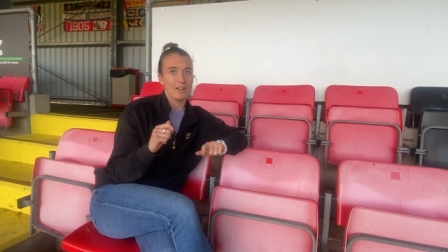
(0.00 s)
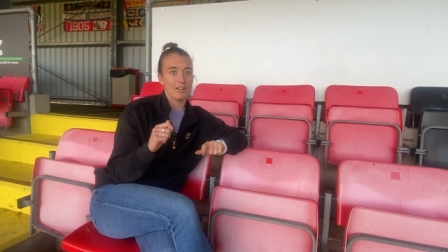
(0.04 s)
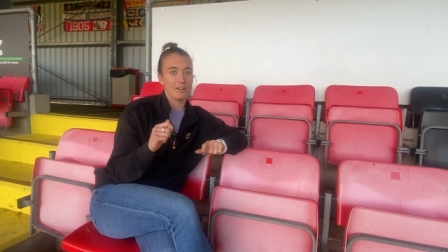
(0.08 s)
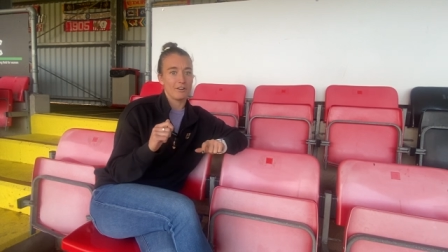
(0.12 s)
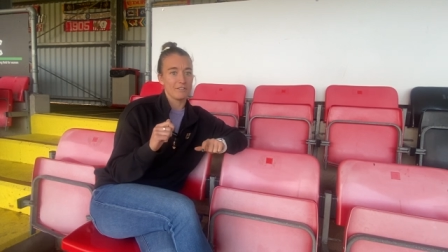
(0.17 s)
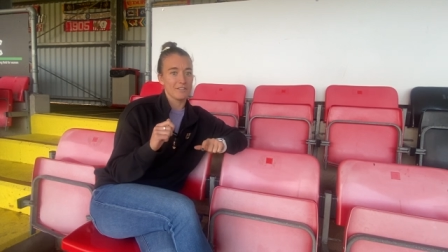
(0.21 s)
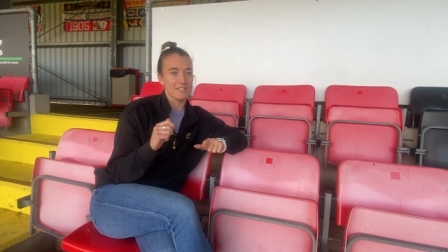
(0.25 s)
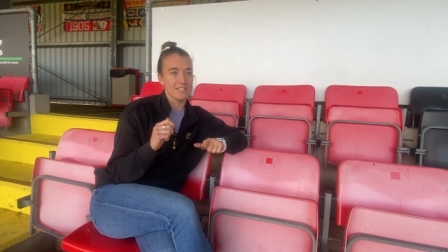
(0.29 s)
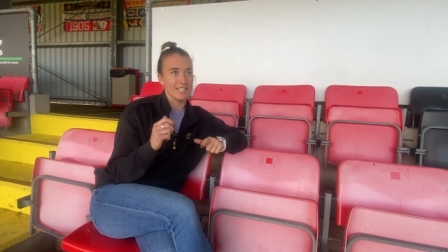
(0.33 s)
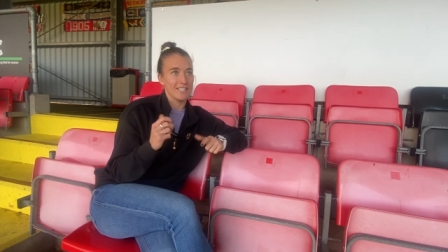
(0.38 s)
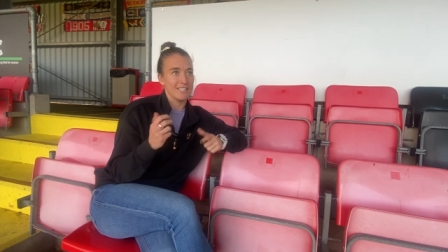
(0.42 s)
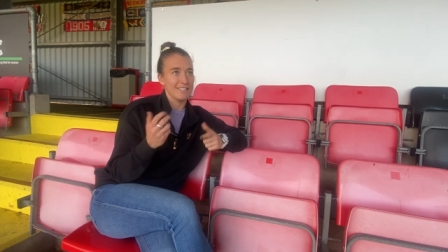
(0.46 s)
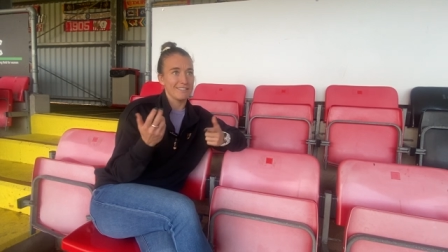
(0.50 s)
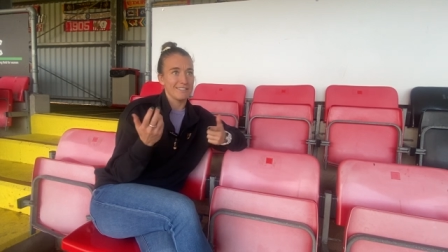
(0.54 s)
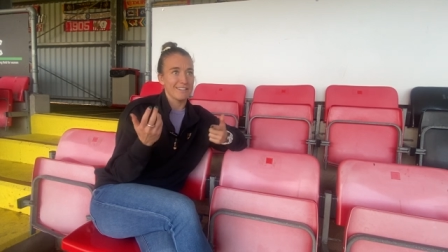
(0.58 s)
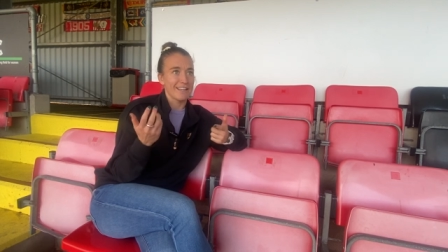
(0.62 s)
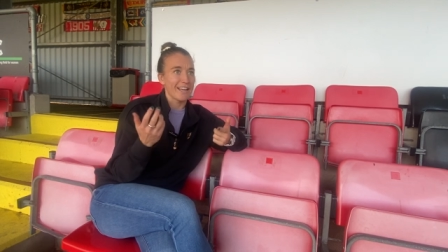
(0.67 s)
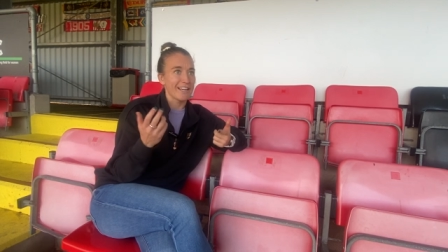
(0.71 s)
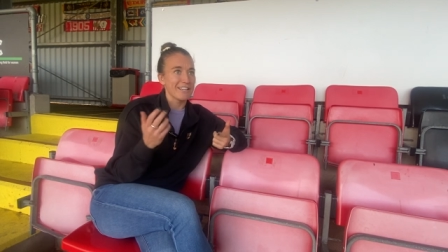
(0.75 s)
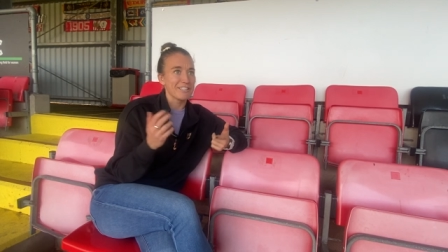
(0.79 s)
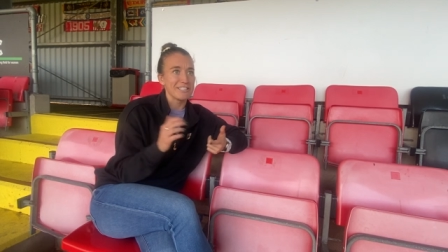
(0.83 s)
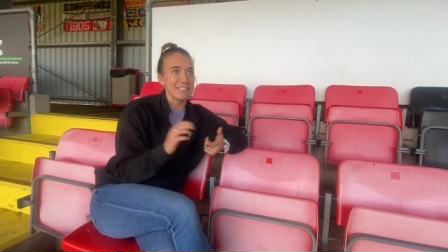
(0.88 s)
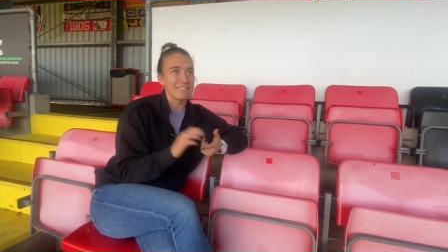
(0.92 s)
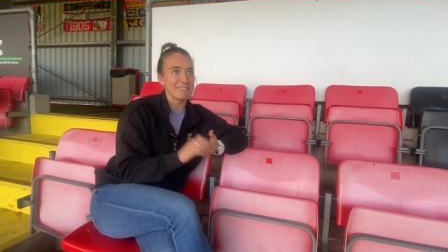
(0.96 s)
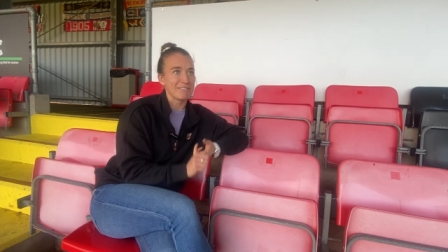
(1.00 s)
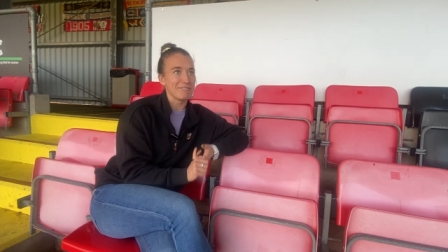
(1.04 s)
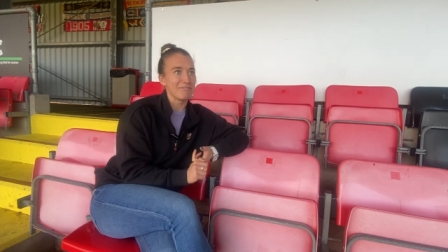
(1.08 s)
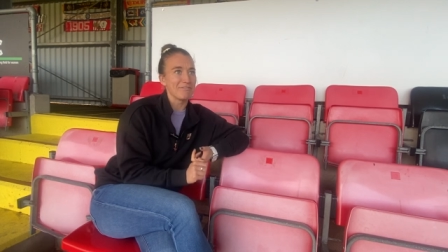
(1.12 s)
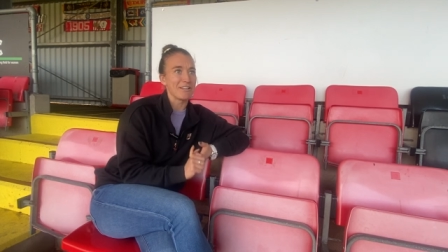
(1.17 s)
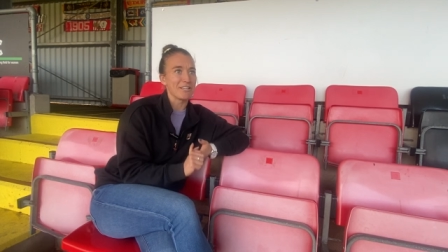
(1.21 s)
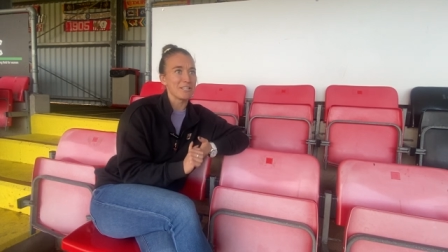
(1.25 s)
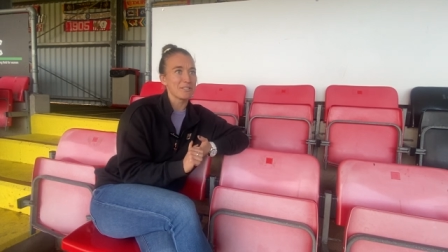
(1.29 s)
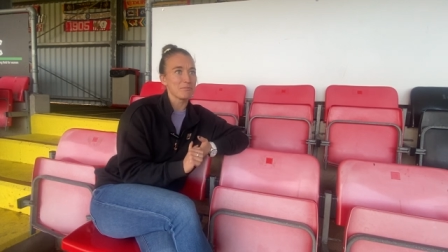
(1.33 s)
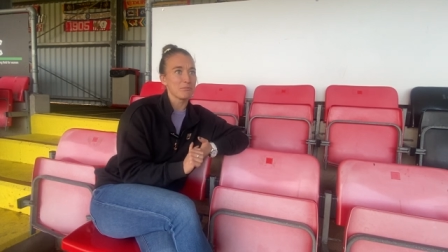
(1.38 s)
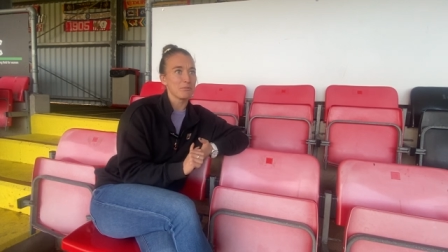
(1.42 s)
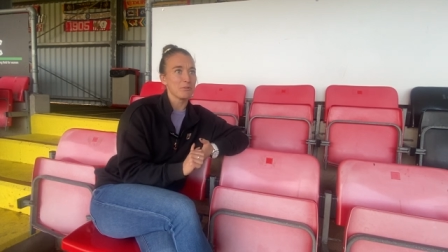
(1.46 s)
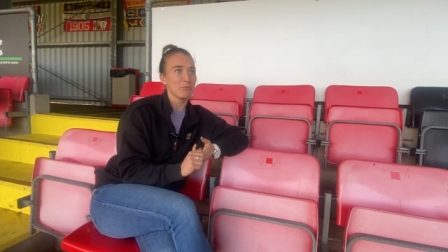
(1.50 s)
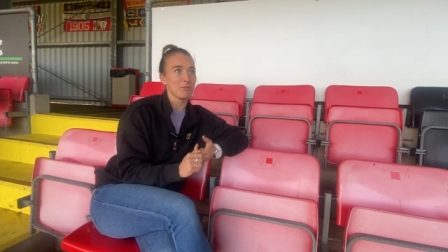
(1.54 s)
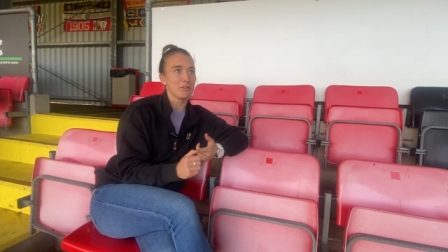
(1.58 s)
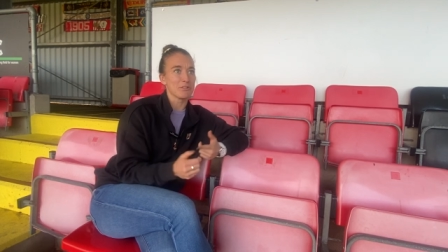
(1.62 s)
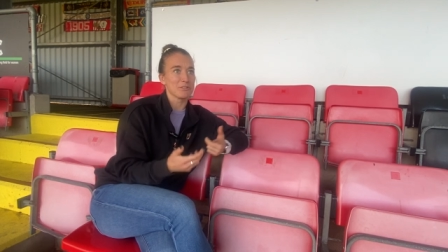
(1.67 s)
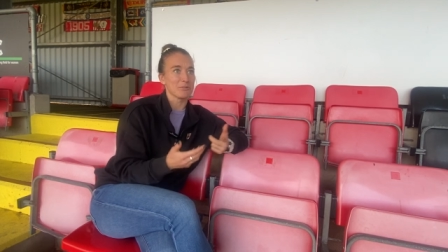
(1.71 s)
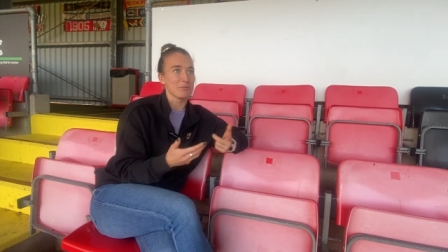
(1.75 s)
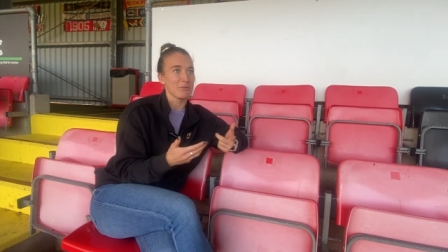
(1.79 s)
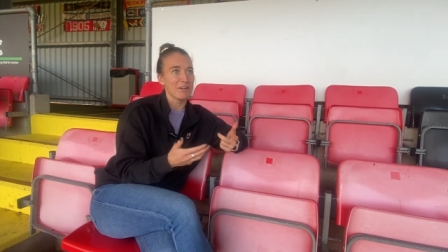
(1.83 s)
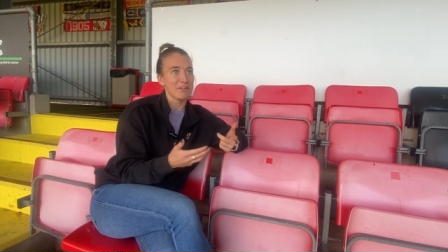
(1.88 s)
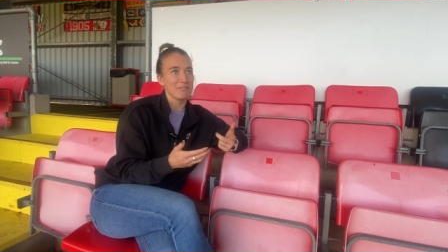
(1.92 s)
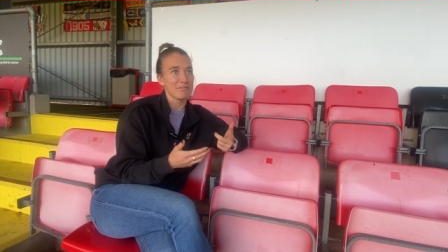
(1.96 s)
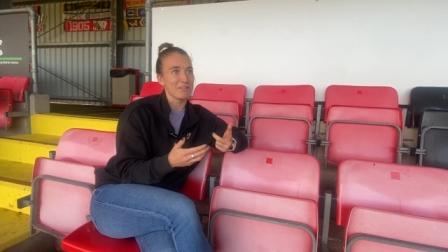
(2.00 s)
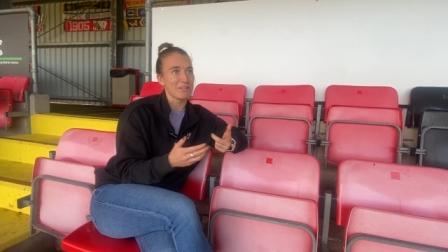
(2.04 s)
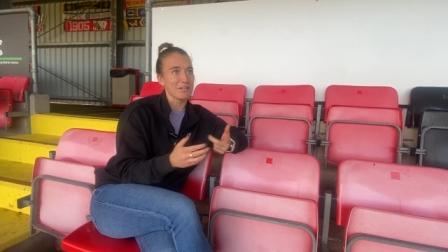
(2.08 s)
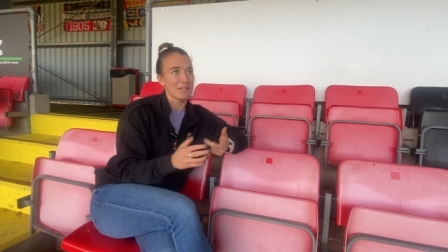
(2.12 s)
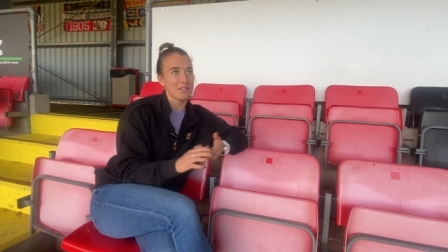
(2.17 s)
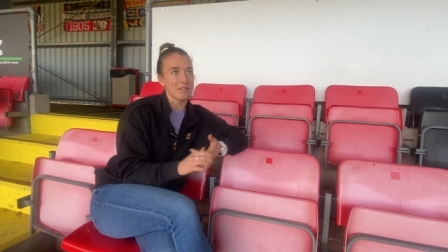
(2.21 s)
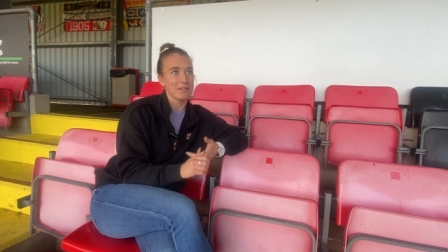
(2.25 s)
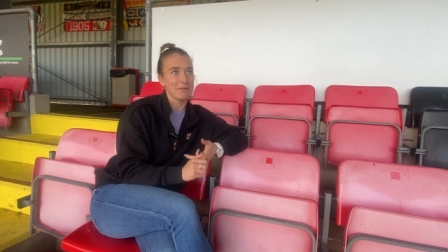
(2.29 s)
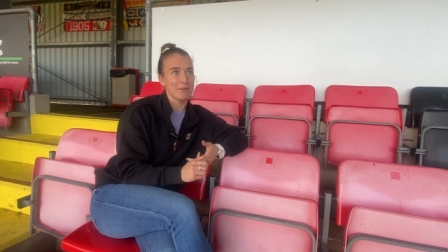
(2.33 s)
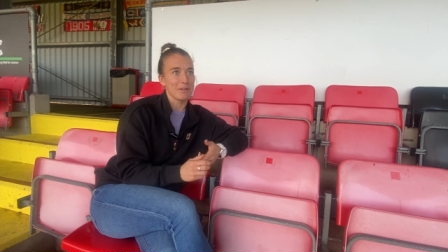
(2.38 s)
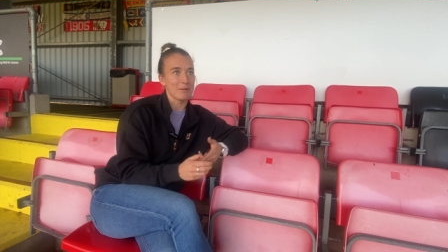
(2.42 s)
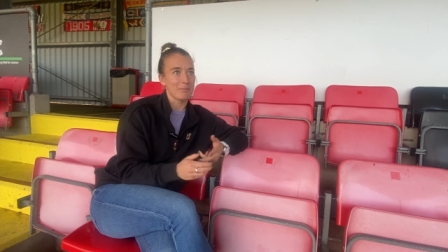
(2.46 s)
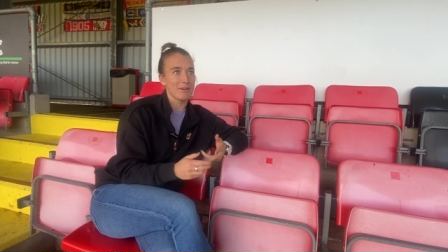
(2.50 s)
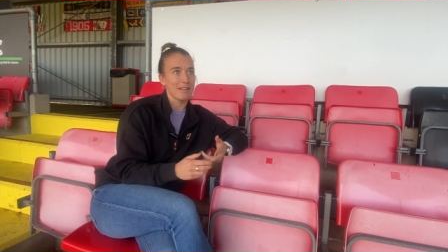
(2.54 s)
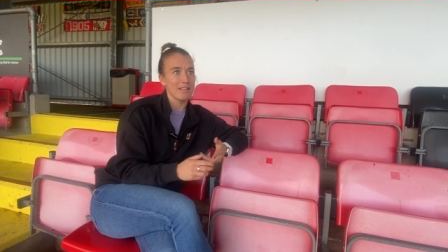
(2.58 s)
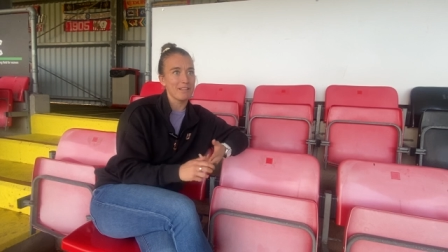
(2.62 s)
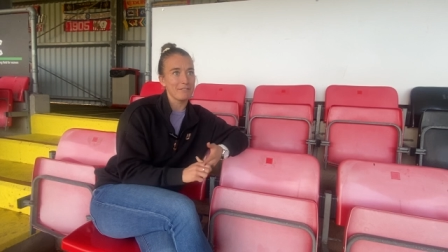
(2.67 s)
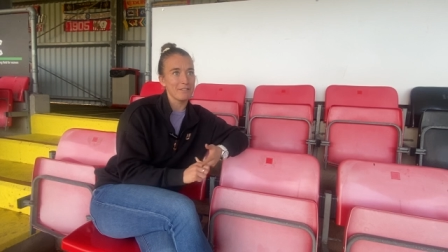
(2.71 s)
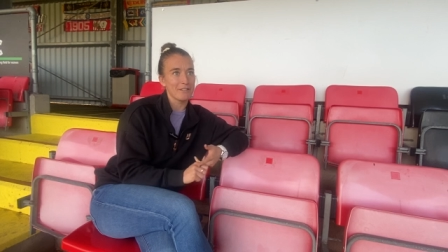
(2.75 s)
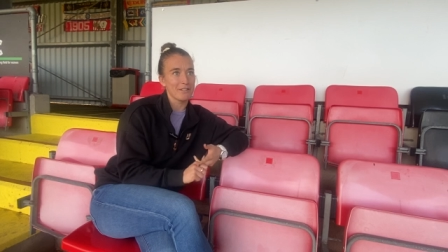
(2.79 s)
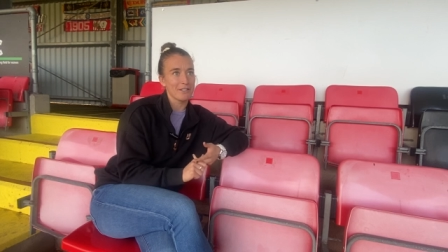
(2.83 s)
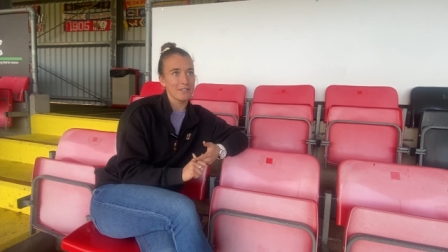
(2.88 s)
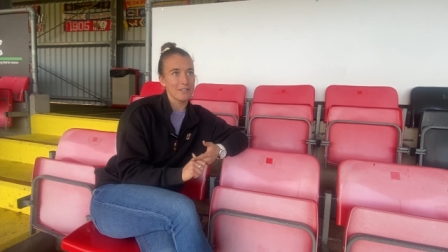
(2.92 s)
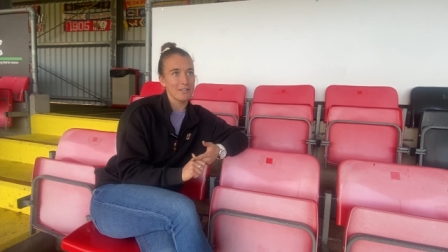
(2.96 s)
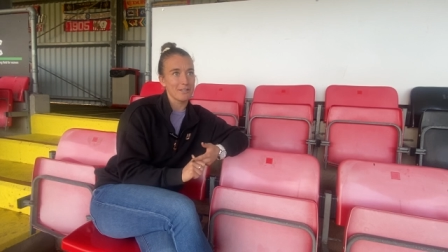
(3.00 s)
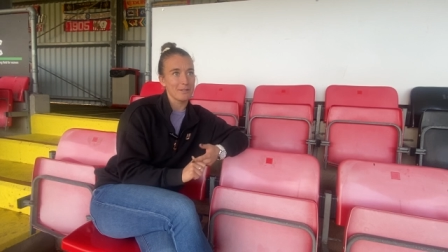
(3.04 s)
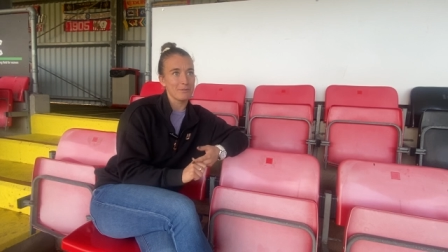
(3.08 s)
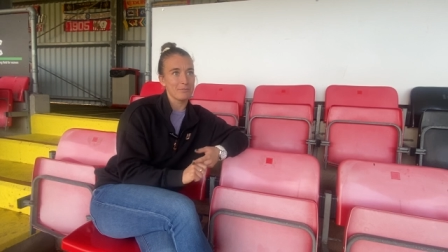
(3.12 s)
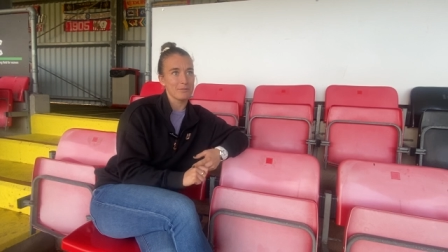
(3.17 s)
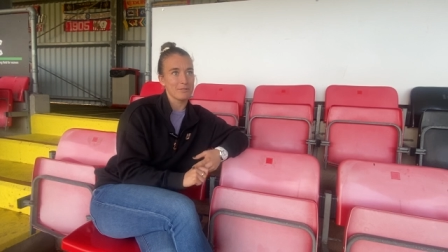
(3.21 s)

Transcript: obviously next year I'm flexible because I work for the club and I play for the club